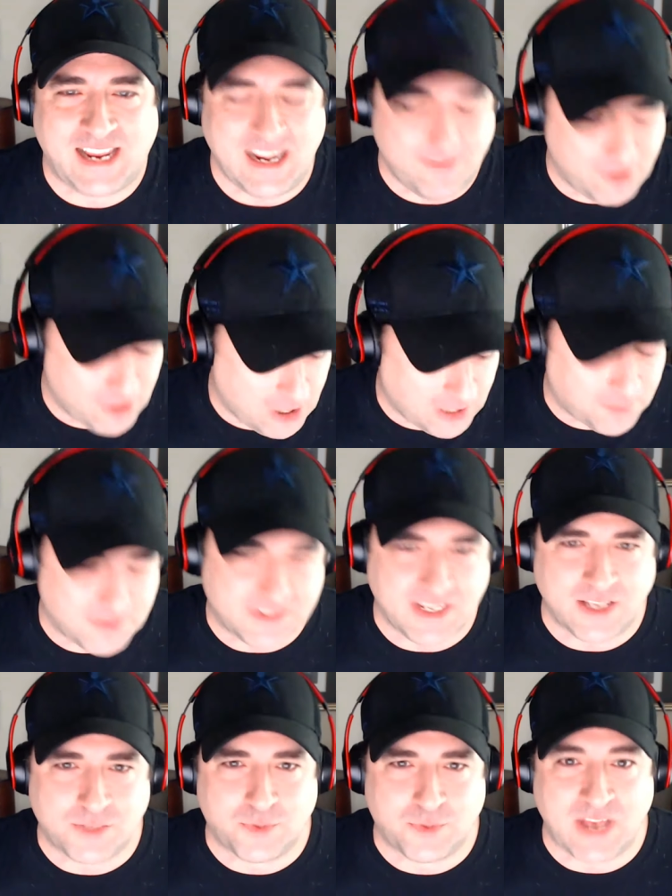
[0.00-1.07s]
I can't even call up a
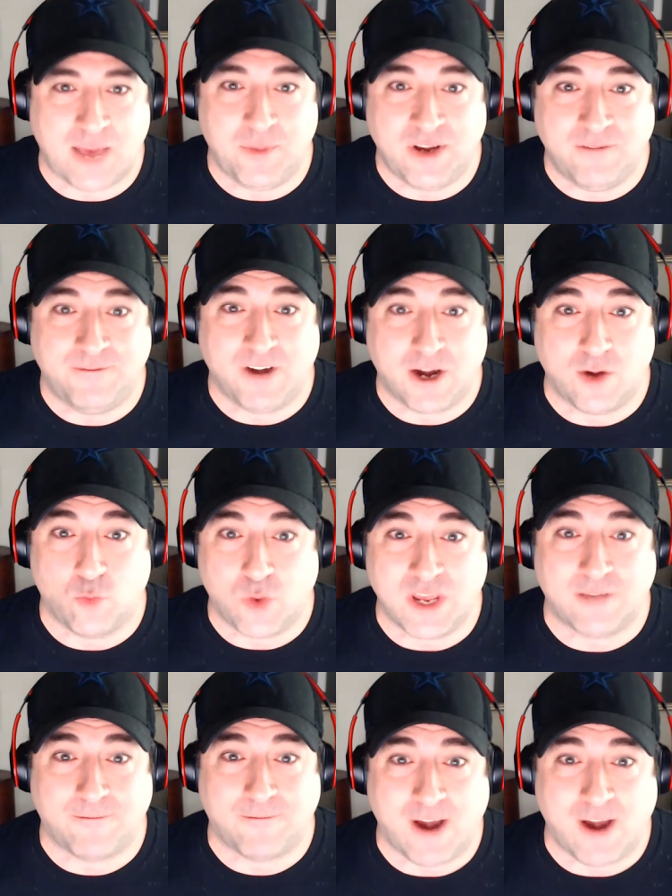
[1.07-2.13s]
salesperson. I'm in a very
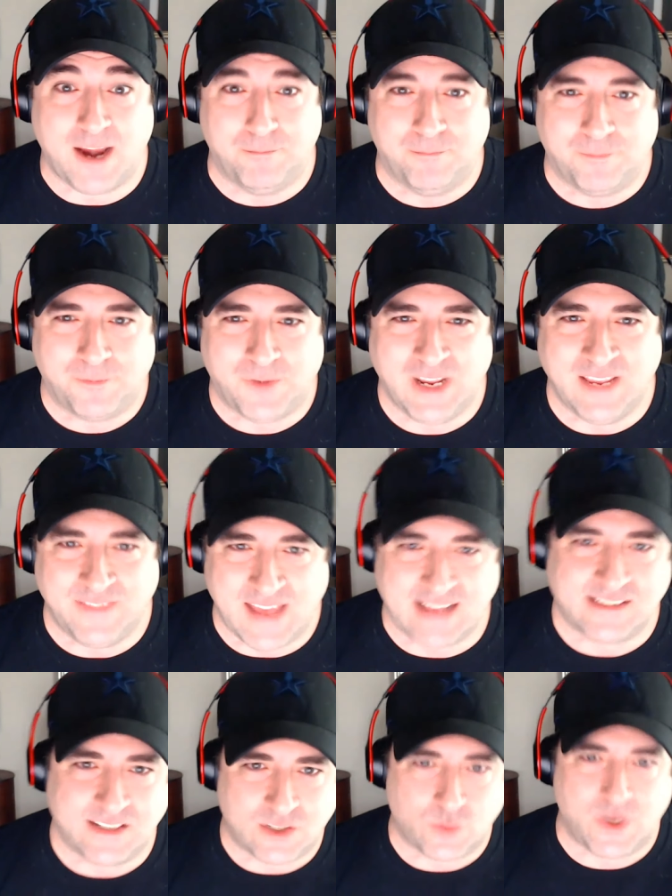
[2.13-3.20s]
weak frame in
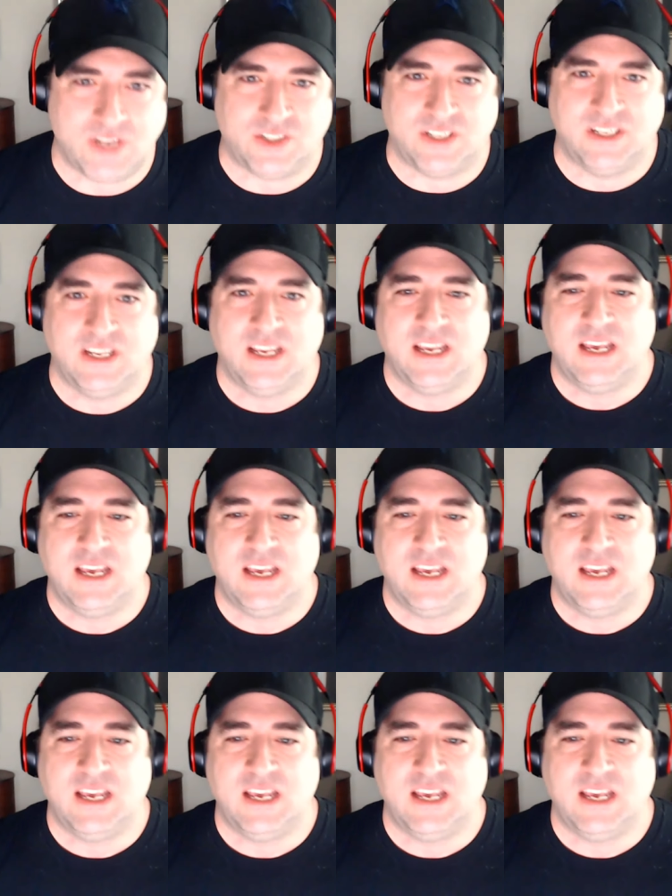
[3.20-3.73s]
that situation.